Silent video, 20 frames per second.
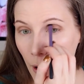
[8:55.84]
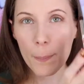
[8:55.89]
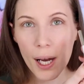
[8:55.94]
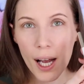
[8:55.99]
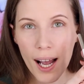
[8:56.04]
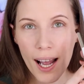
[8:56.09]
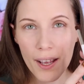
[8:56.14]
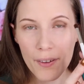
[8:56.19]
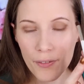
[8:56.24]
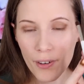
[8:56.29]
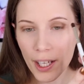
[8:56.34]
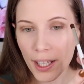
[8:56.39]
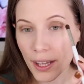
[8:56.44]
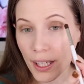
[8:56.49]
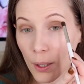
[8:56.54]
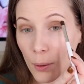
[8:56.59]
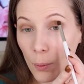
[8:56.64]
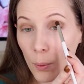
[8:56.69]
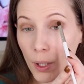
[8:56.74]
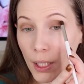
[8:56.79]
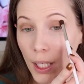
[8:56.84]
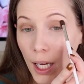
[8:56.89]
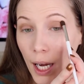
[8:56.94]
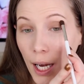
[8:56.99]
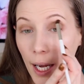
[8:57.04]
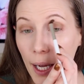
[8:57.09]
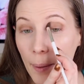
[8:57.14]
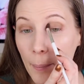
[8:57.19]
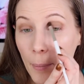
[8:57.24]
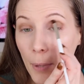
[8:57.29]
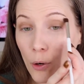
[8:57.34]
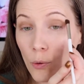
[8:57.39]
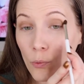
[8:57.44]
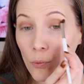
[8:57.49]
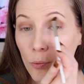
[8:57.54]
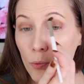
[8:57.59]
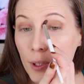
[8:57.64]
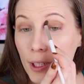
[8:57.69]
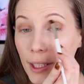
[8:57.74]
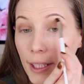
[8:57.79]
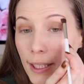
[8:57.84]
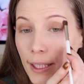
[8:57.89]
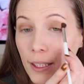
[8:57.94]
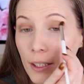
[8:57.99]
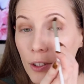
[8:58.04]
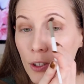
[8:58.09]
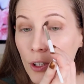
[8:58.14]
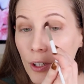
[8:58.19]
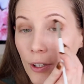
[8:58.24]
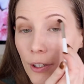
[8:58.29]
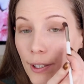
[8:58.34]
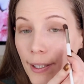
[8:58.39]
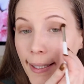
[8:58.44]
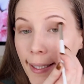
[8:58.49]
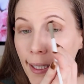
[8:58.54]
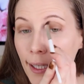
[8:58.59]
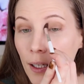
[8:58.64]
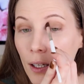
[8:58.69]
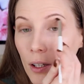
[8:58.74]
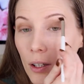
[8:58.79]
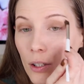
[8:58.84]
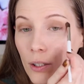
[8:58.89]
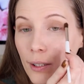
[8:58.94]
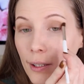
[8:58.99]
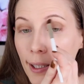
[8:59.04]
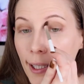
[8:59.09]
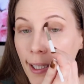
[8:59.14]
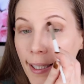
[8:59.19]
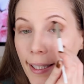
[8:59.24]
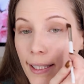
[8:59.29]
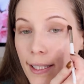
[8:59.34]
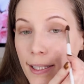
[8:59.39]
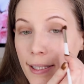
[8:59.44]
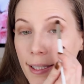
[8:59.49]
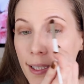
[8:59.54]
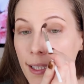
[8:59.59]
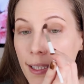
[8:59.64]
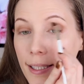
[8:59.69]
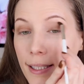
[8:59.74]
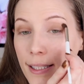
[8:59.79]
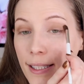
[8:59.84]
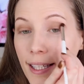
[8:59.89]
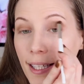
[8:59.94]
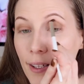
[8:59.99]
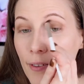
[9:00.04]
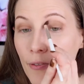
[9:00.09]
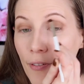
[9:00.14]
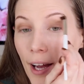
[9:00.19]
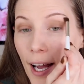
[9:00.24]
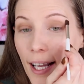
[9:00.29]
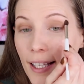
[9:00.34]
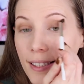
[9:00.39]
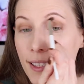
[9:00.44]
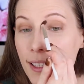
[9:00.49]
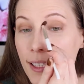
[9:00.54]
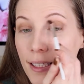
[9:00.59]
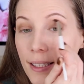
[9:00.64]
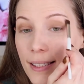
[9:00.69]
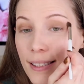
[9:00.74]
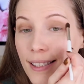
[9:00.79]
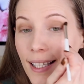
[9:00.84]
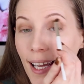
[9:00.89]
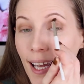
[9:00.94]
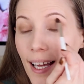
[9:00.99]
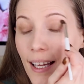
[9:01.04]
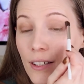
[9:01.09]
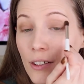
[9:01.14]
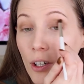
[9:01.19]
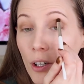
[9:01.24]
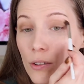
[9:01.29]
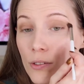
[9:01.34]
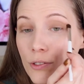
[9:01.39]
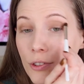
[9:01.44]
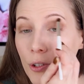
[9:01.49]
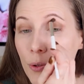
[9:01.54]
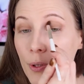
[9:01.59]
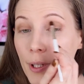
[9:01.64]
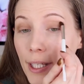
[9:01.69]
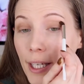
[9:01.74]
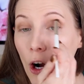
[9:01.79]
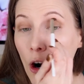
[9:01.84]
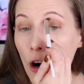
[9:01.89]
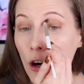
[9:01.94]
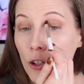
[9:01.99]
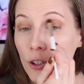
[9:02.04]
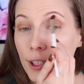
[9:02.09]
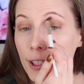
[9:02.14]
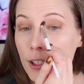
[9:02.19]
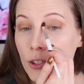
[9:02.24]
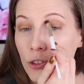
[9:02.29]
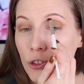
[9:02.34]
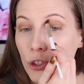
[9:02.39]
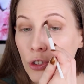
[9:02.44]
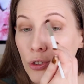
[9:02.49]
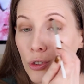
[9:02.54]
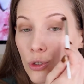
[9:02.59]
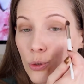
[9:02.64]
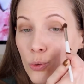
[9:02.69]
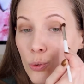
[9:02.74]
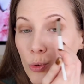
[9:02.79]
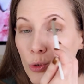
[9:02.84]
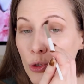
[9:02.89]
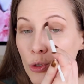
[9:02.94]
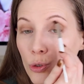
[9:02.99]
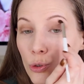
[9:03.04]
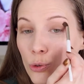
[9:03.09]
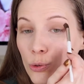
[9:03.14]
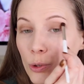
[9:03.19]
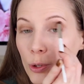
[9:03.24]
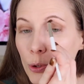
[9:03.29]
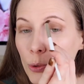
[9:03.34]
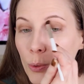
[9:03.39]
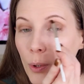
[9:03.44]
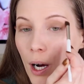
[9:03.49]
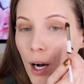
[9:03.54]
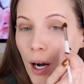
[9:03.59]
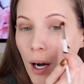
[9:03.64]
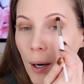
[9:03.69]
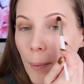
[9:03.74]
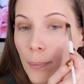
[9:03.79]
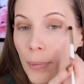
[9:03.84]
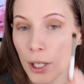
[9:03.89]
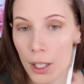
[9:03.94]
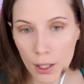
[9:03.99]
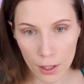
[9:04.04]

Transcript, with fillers: But I find that when I'm really in a hurry, a look like this is the fastest and also the hardest to screw up.